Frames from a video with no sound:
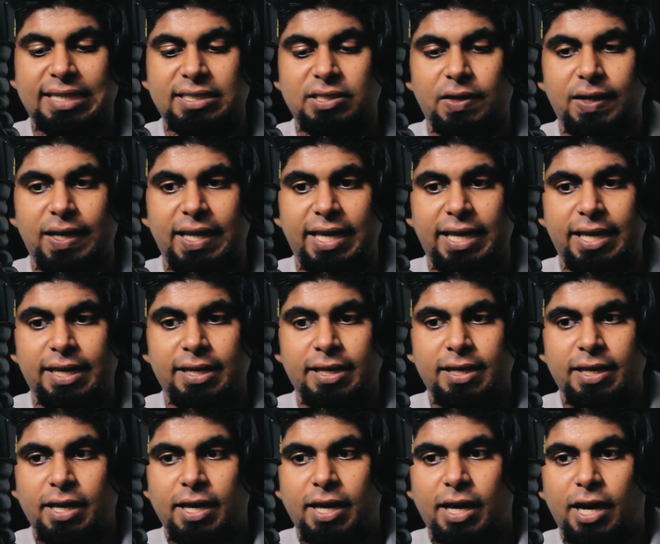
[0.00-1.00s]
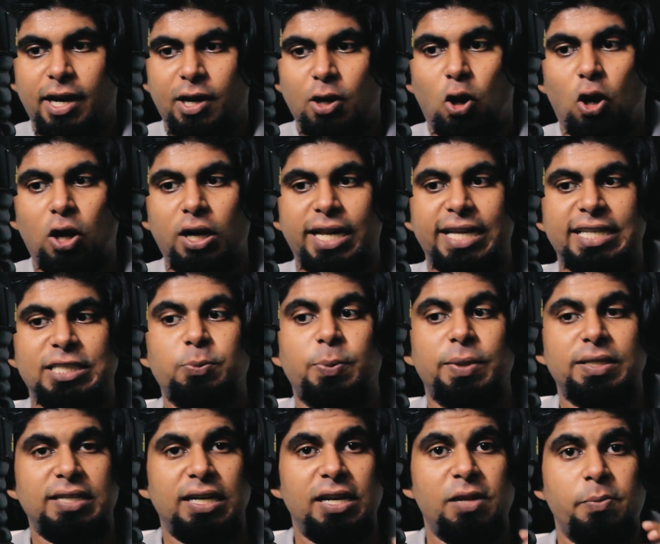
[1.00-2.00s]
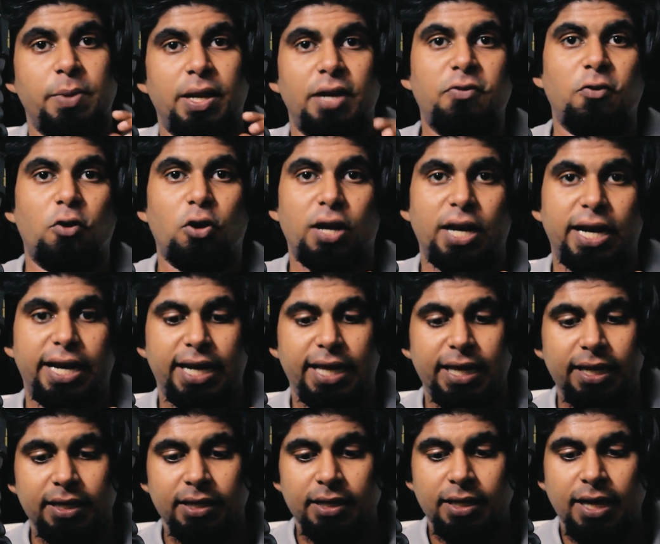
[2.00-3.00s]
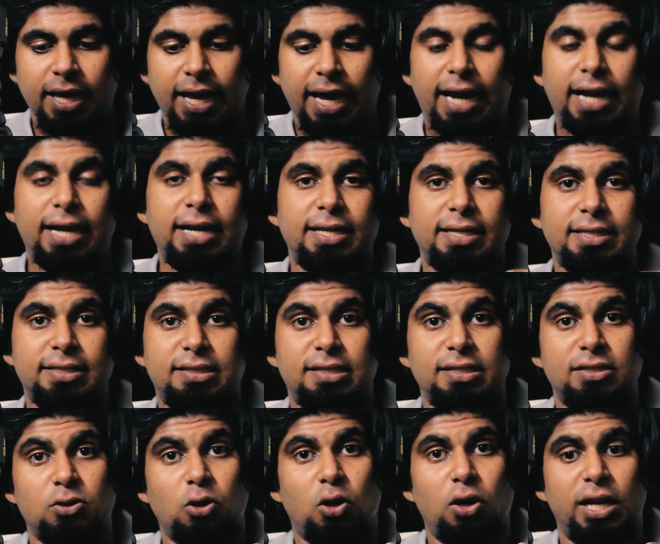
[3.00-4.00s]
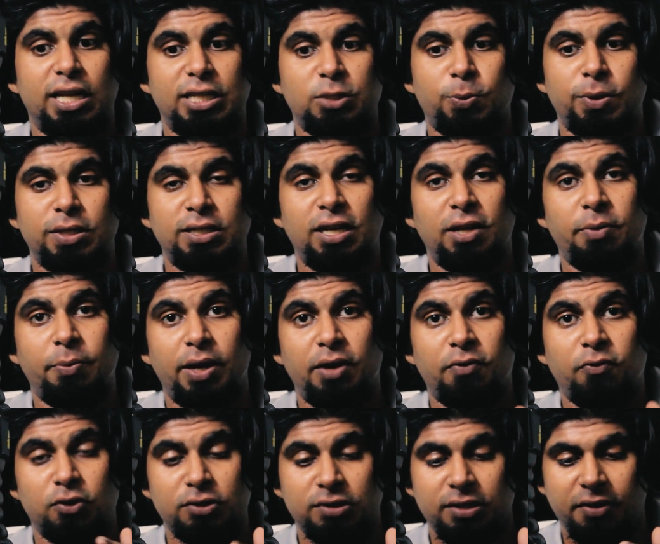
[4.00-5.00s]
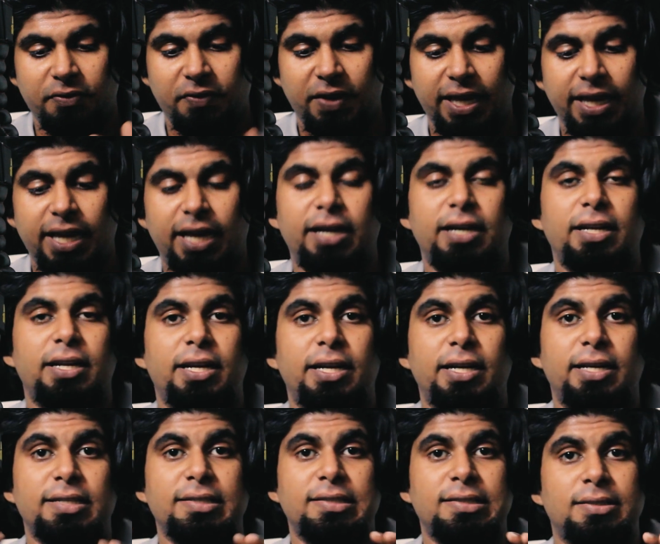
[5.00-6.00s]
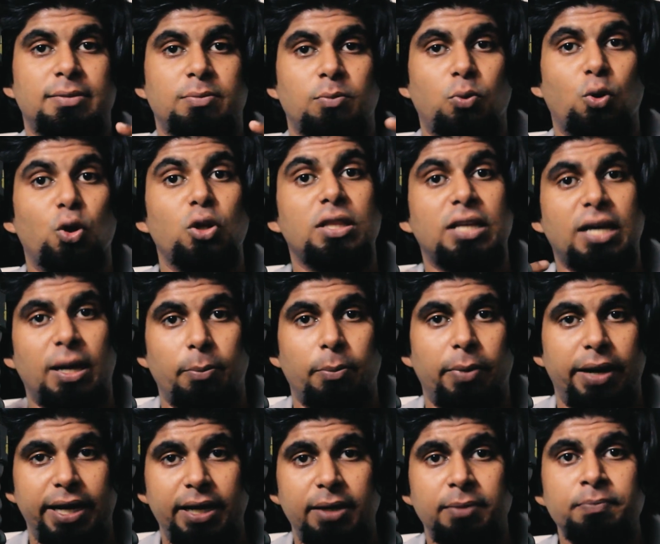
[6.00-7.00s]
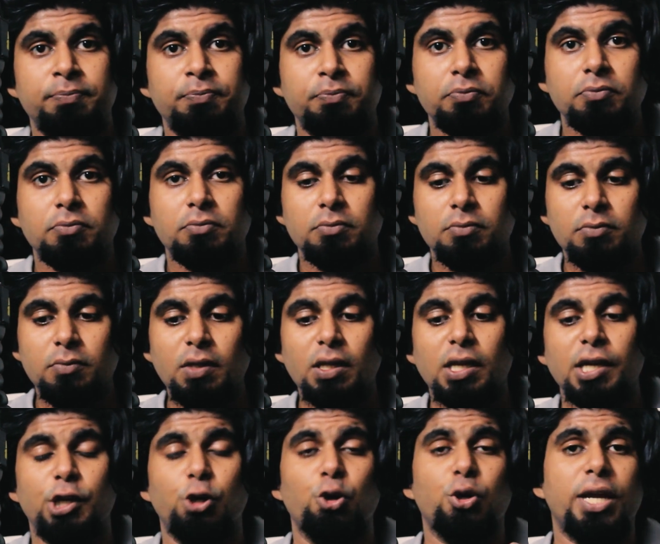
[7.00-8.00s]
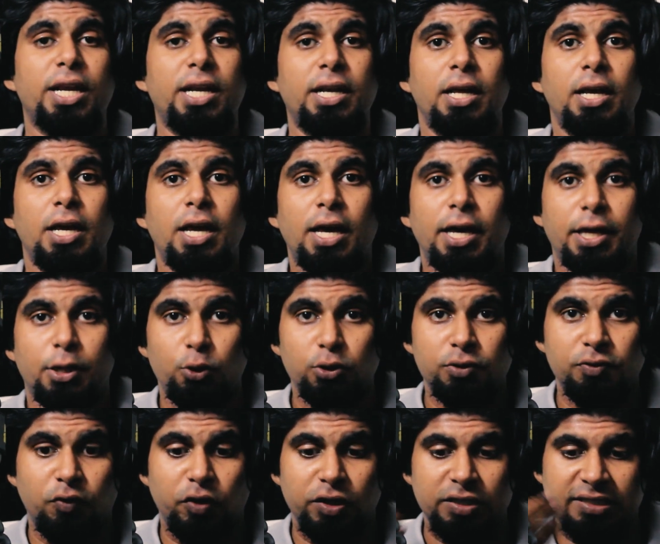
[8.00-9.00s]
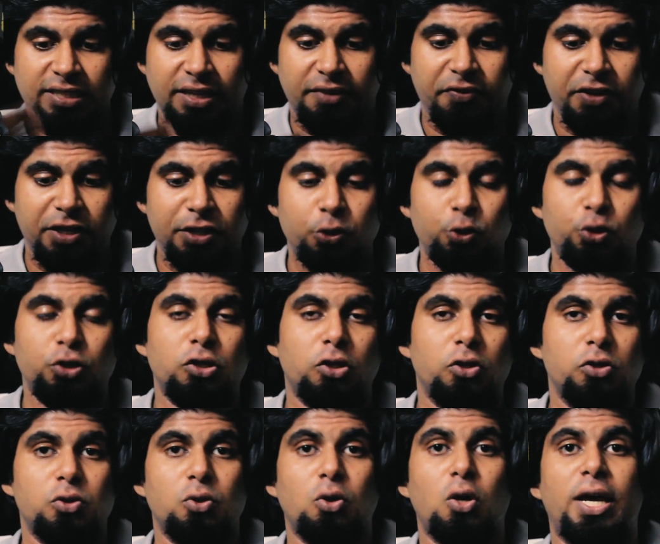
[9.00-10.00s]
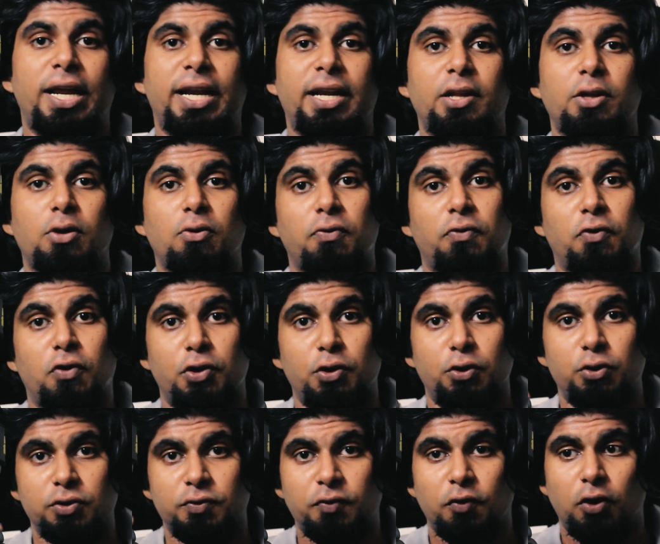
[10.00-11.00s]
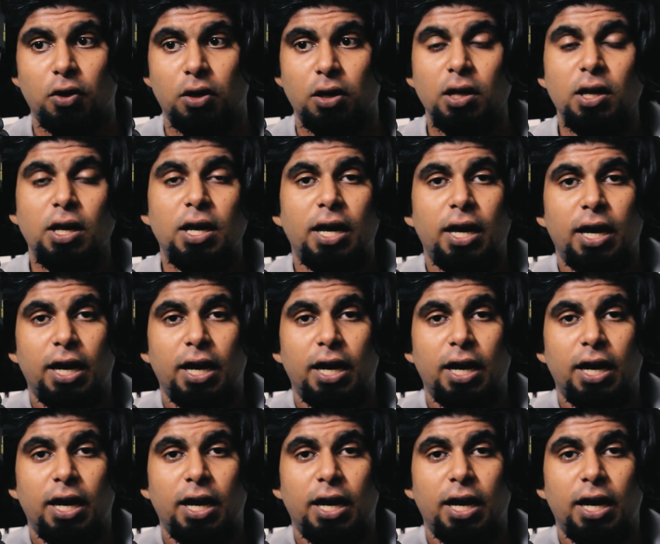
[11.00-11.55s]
actually not especially made for riding, and it is not especially made for safety, and it is both combined. You can use for safety shoes also, and use for